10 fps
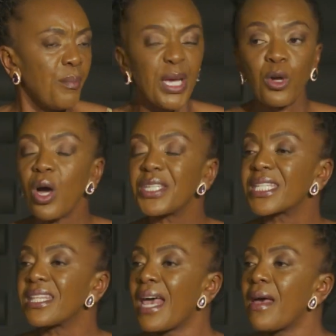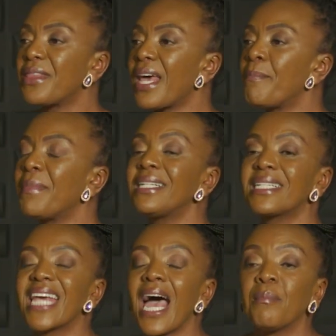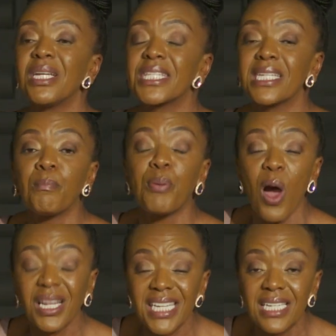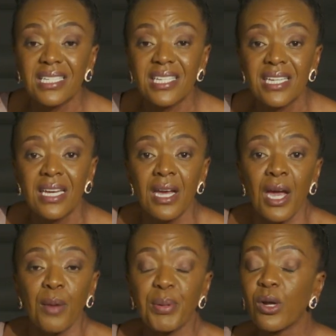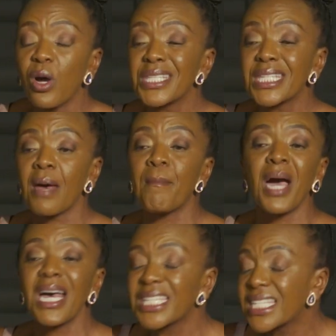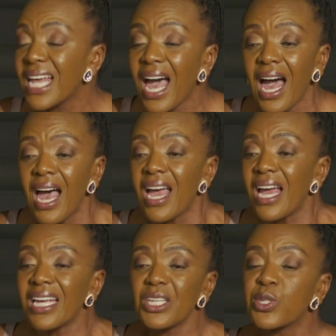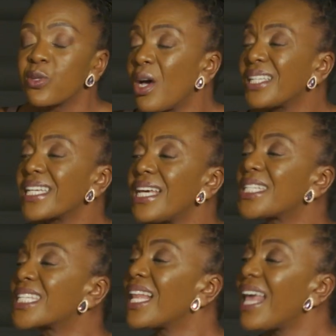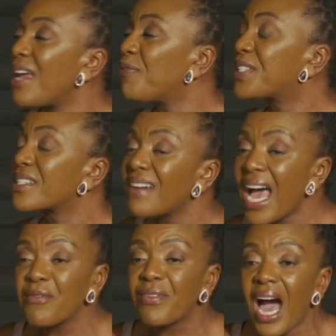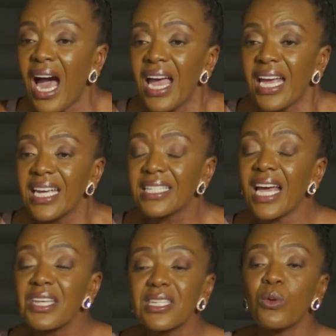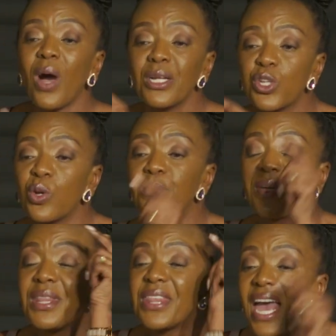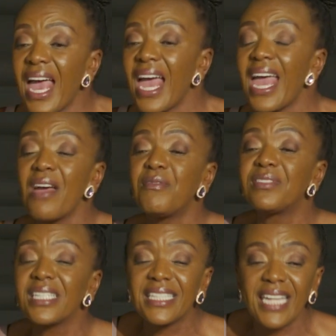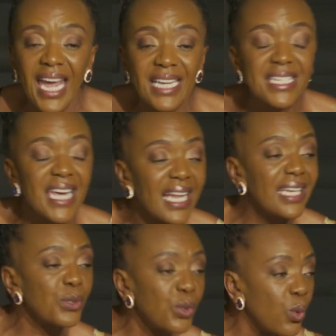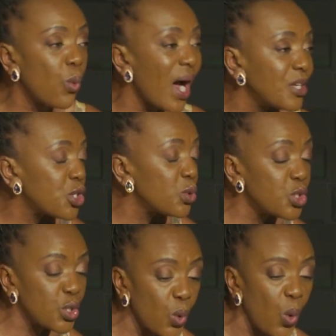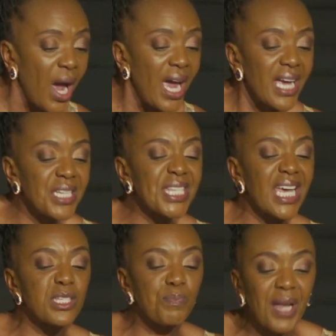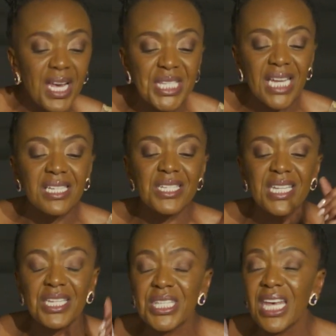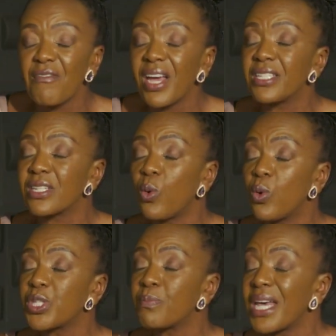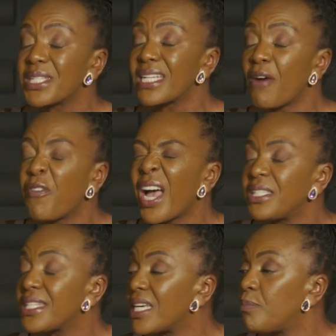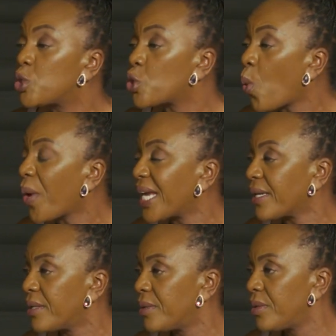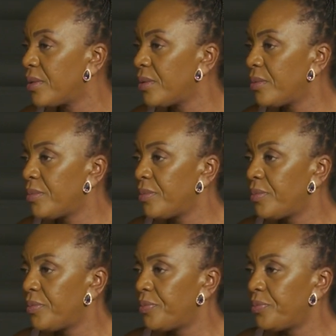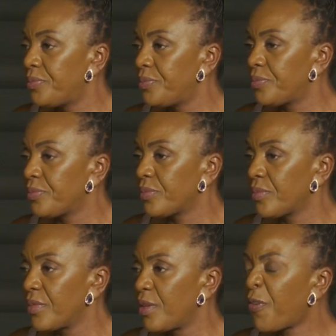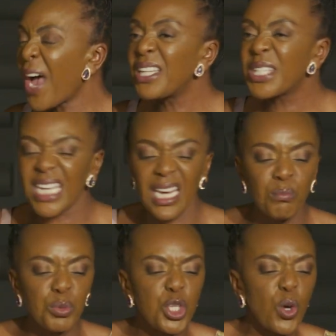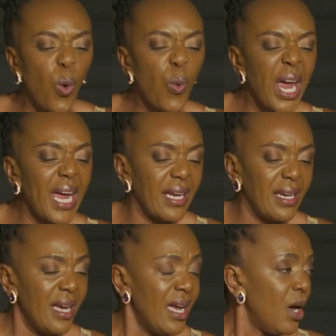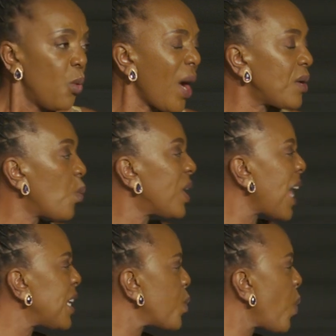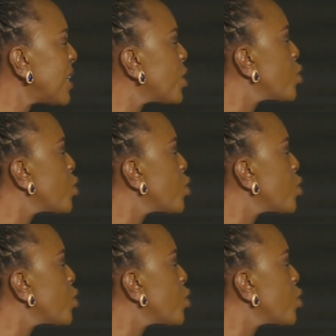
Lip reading: Because the meantime is important. Because the master is not a slave driver. He doesn't want to be there every day telling you what to do. He says, blessed is the servant whose master finds him doing. Amen. Finds him doing. Well, that word